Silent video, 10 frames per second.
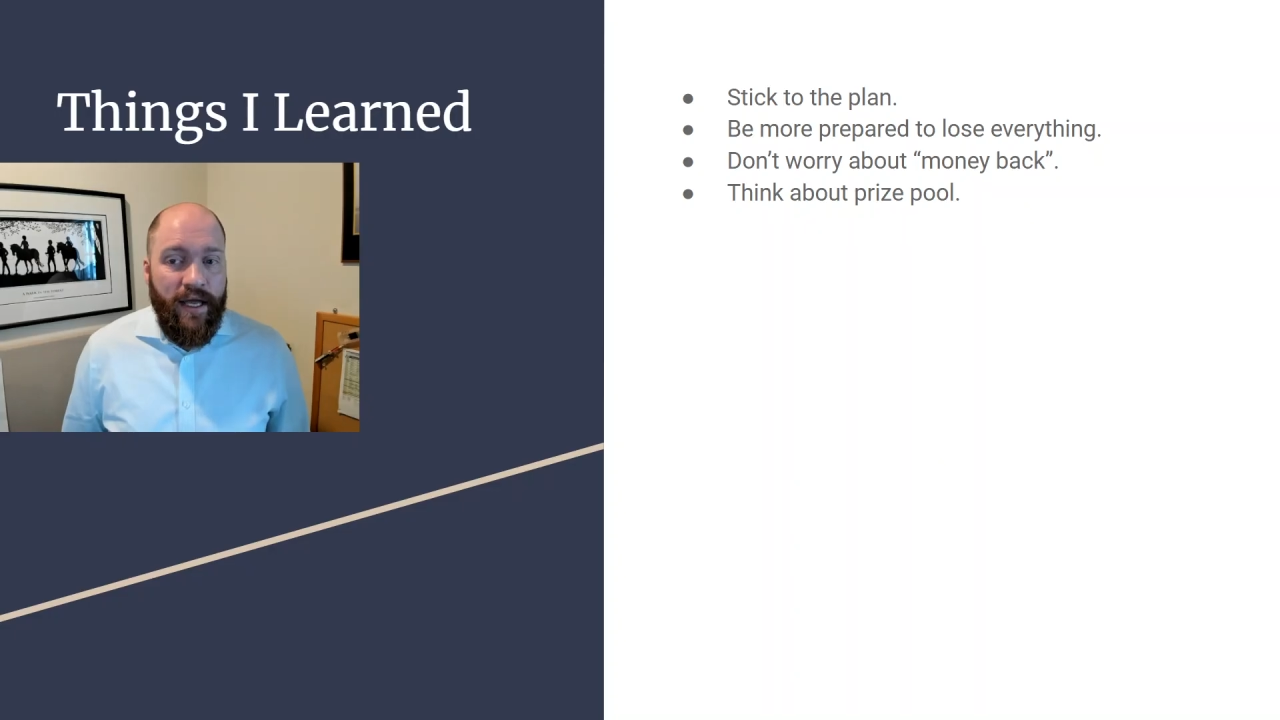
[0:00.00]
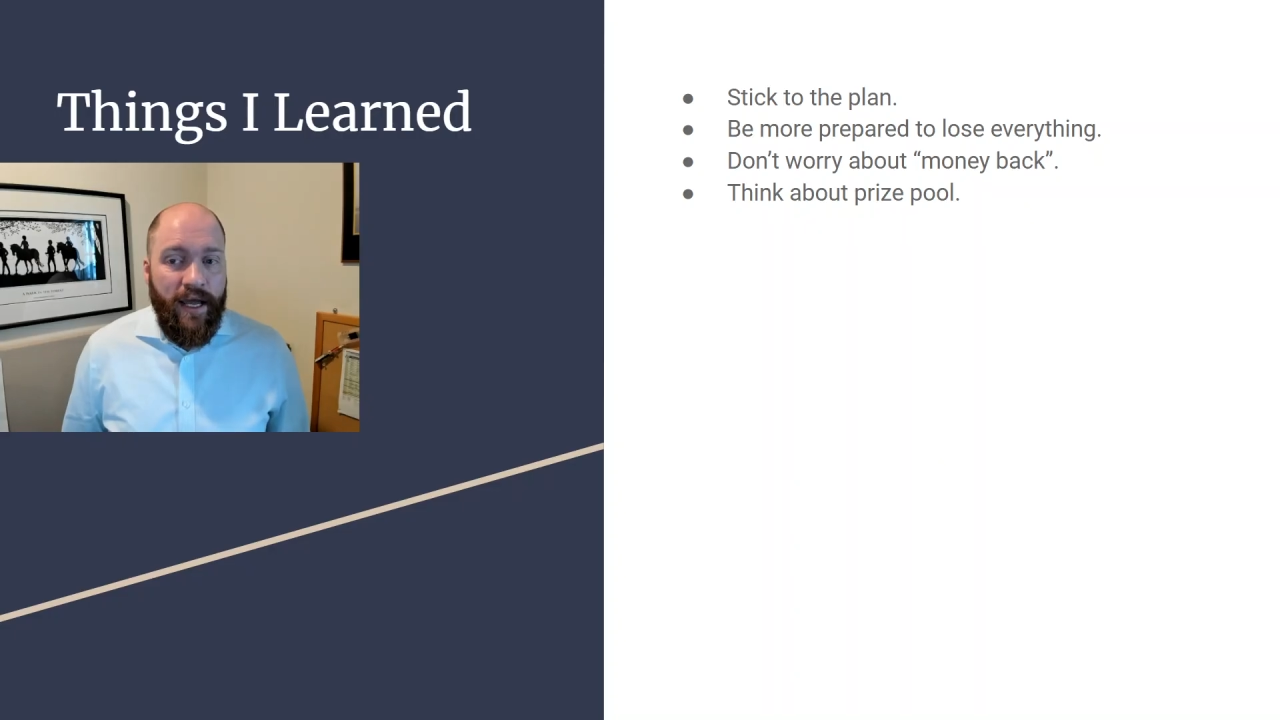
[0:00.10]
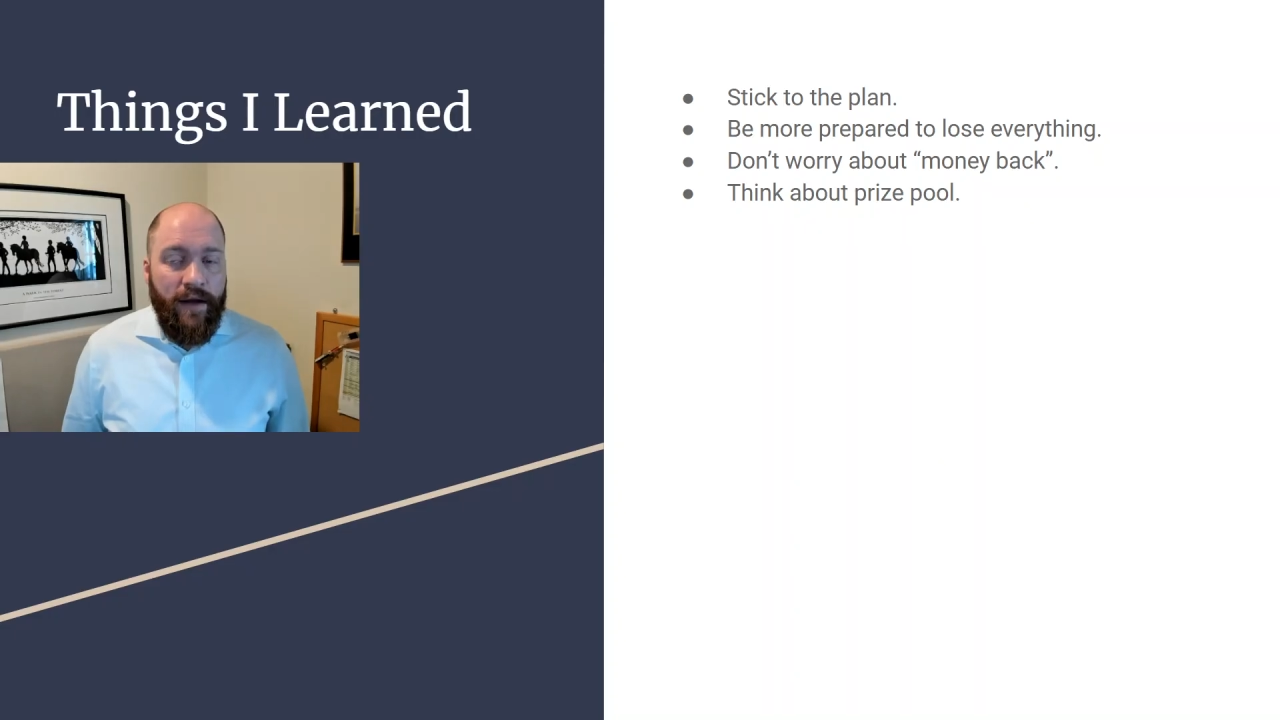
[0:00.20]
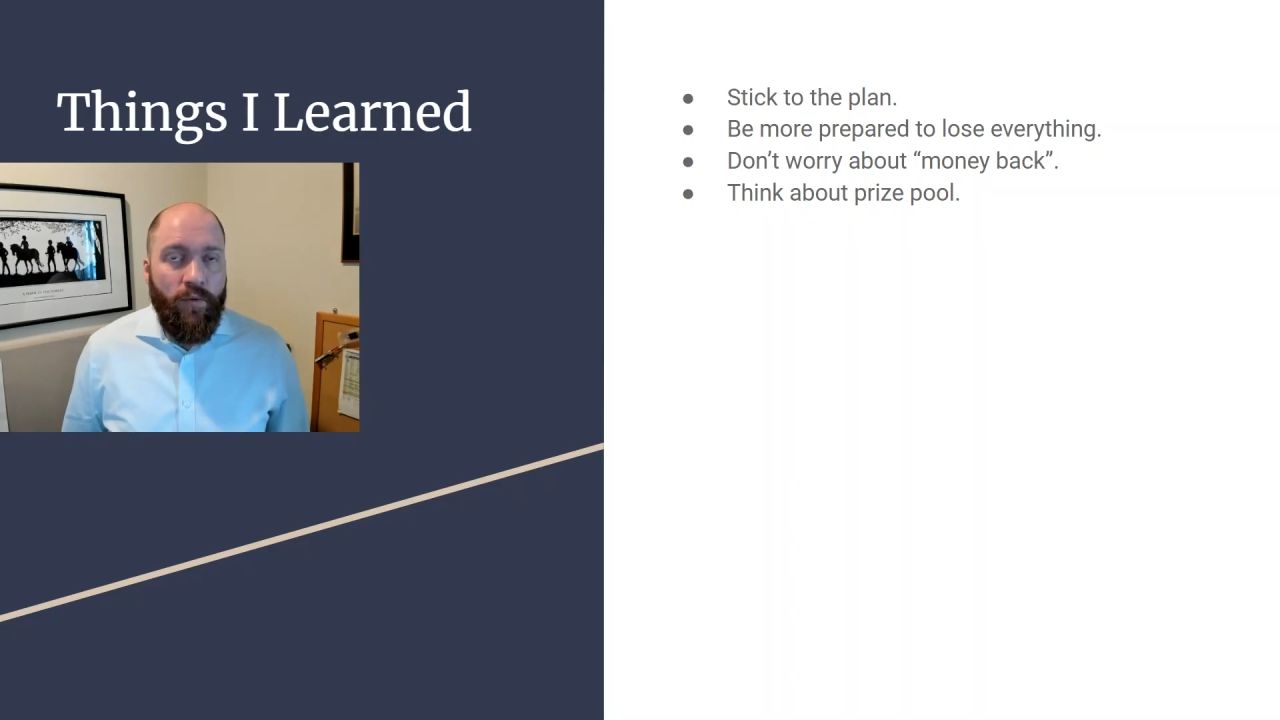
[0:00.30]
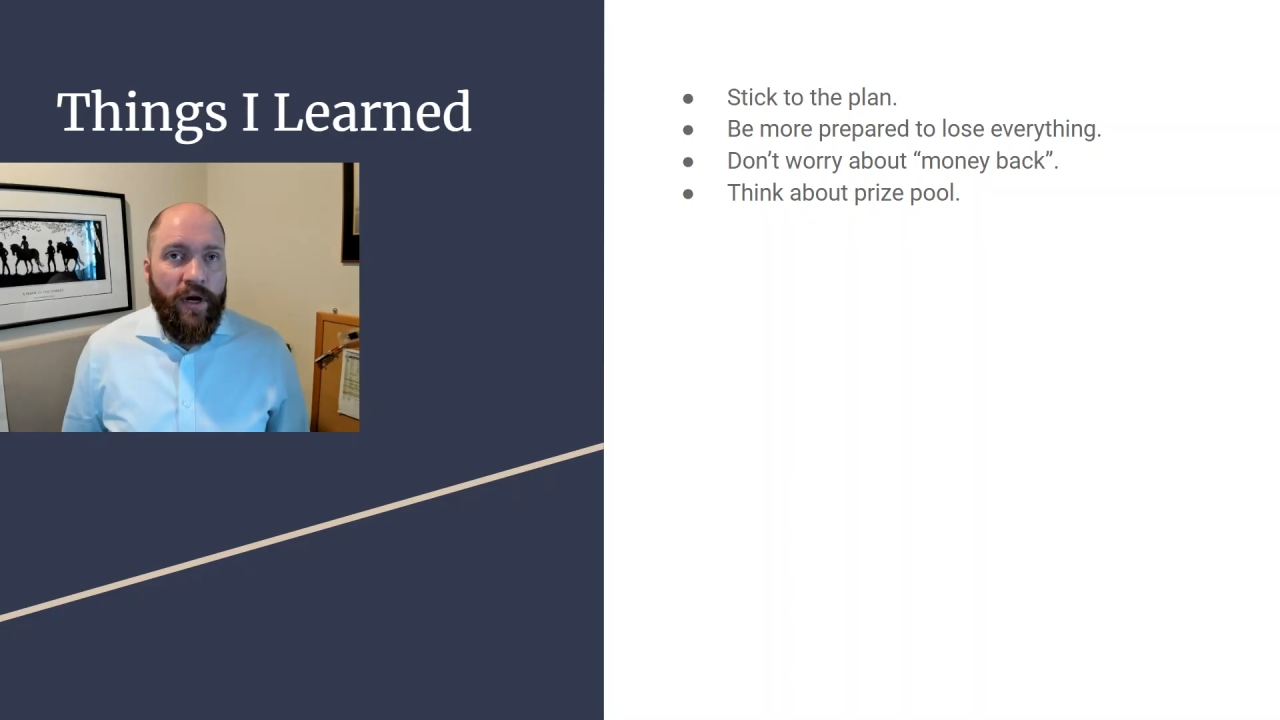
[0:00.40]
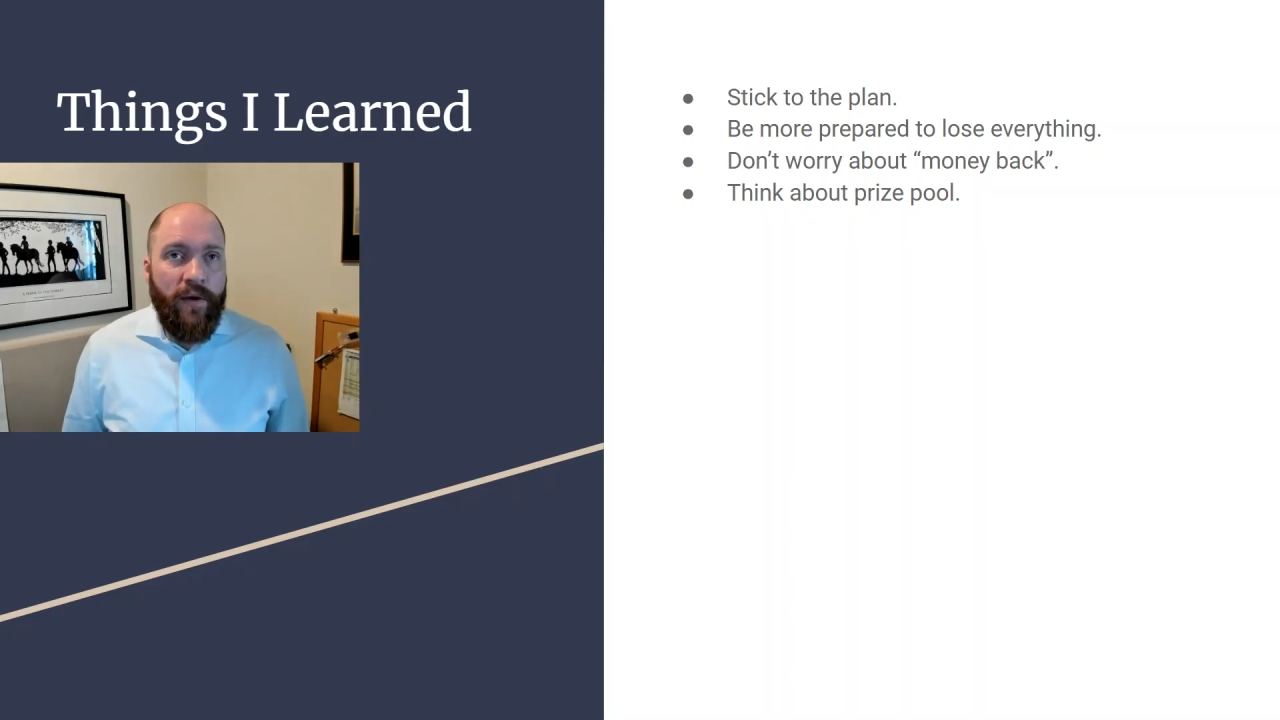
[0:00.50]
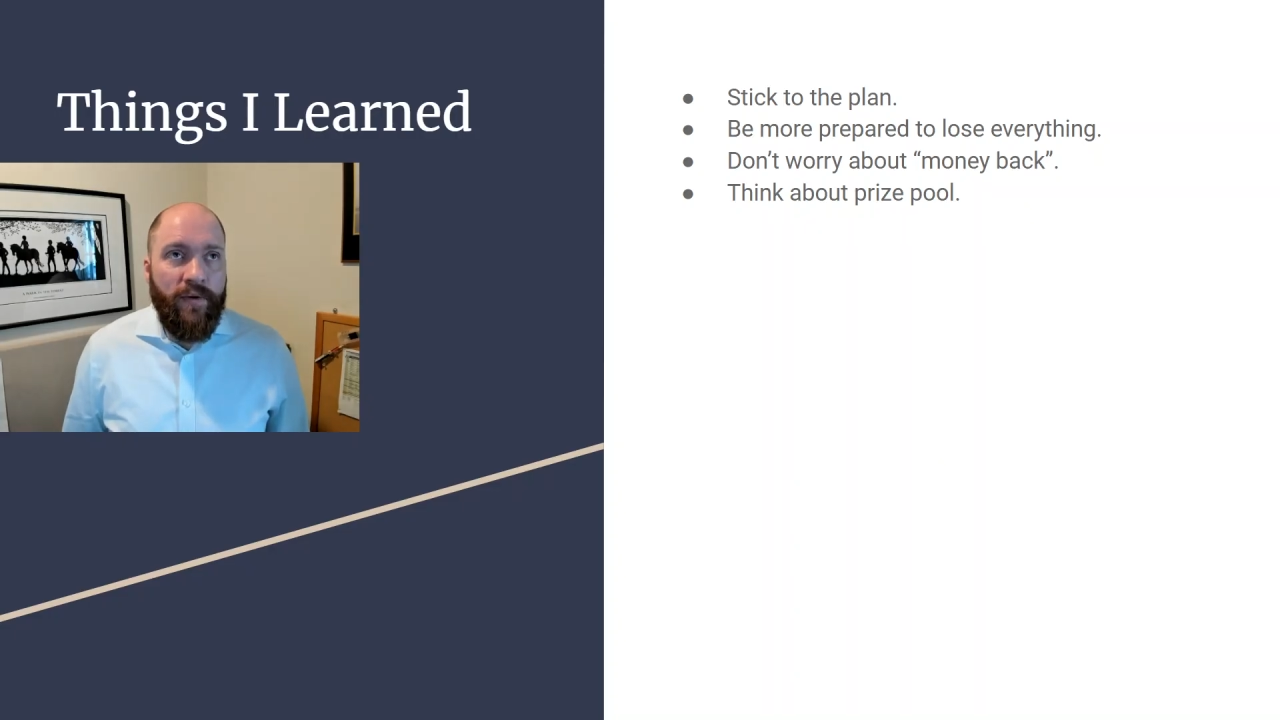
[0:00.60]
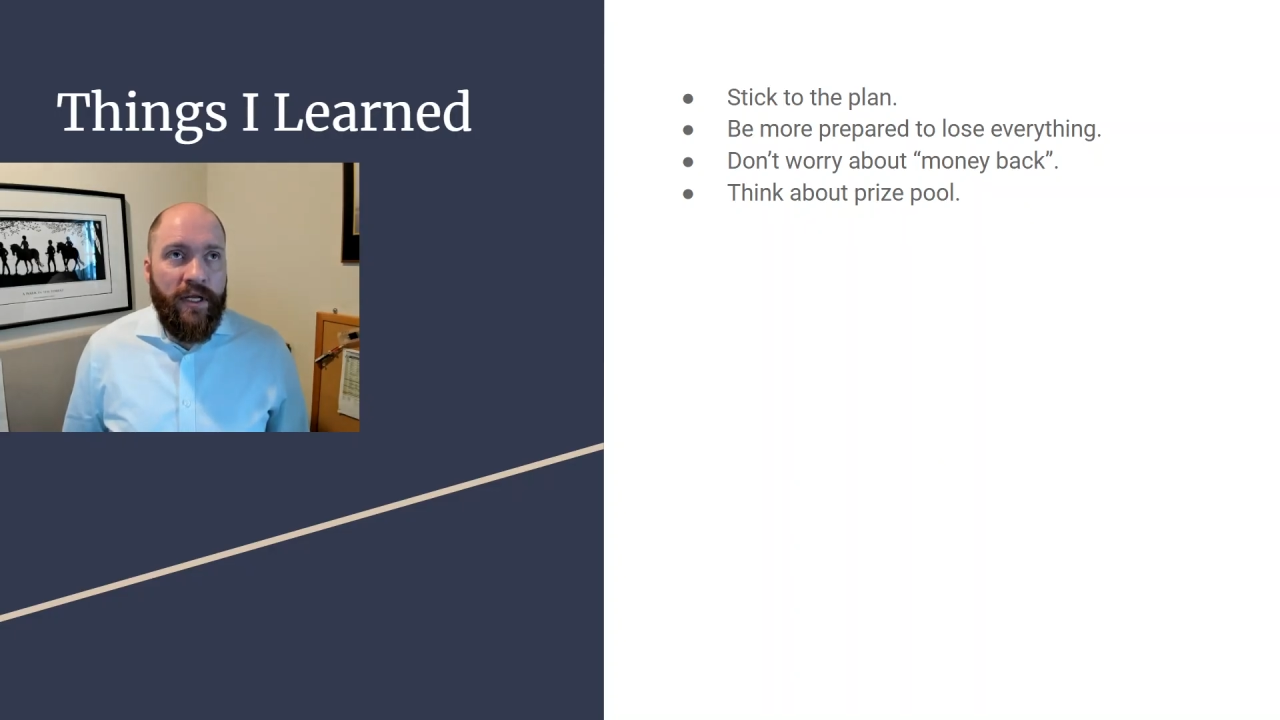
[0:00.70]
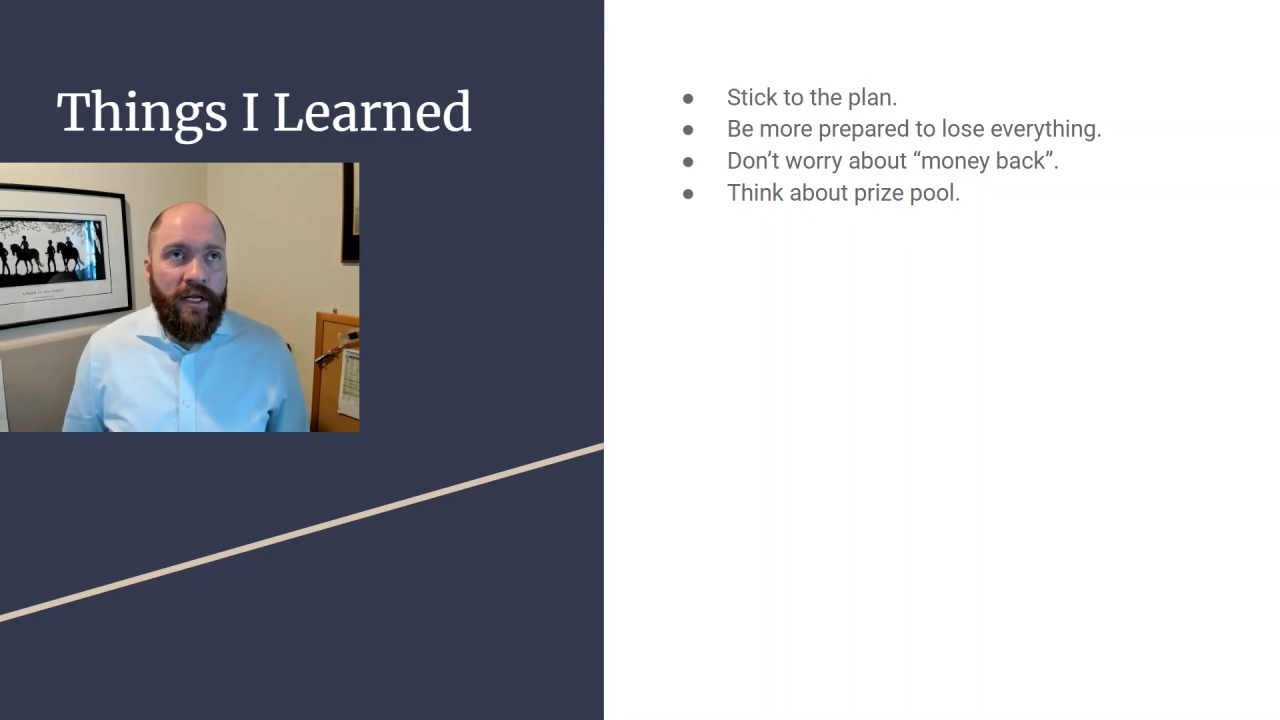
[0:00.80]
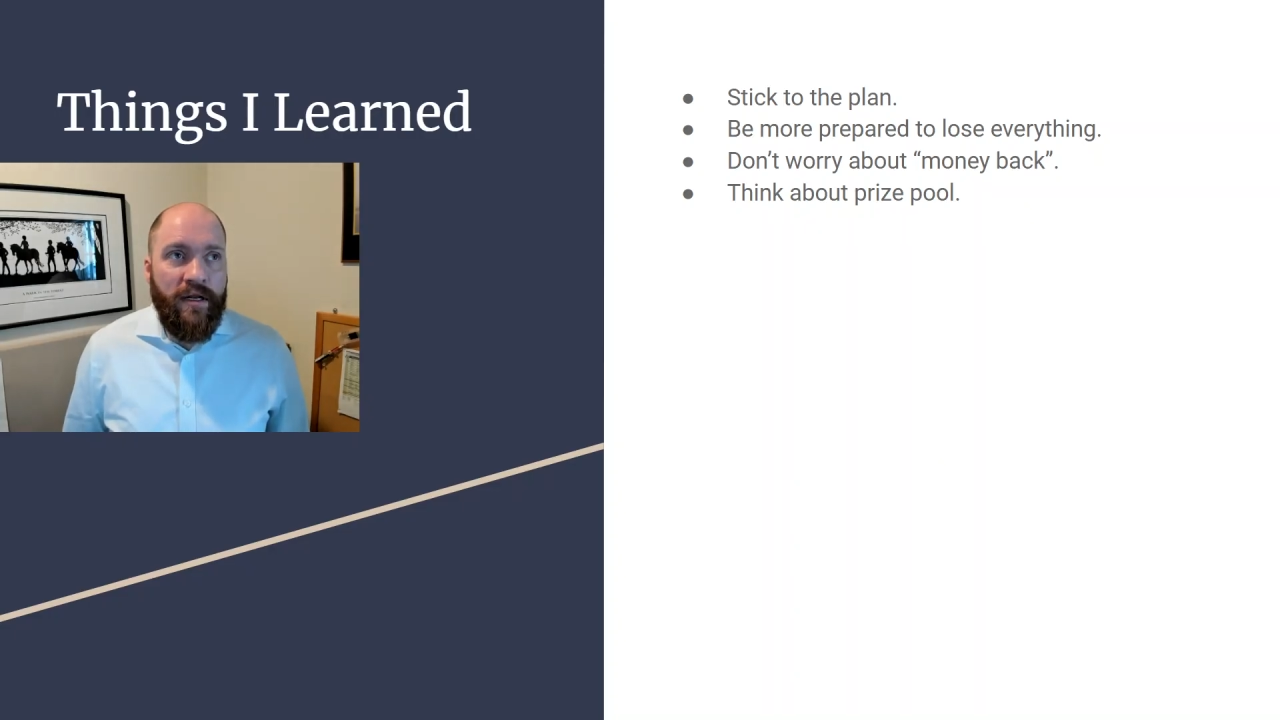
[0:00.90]
And what I
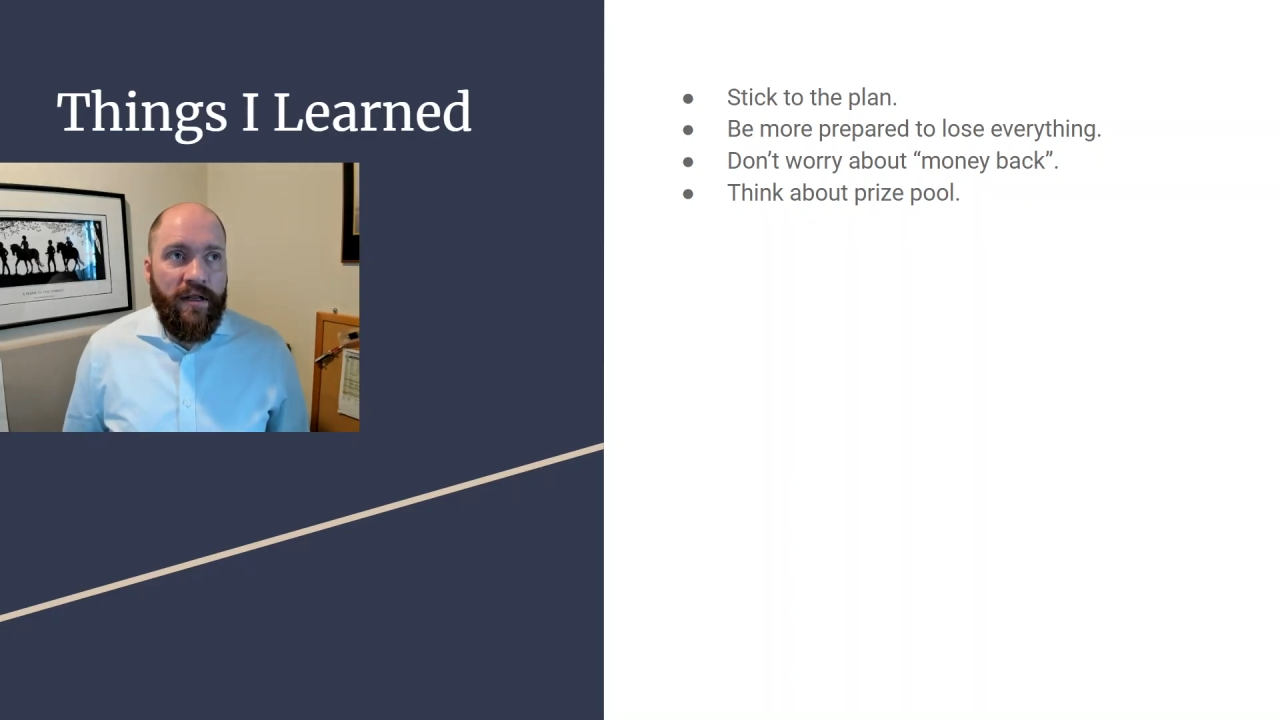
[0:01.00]
really needed to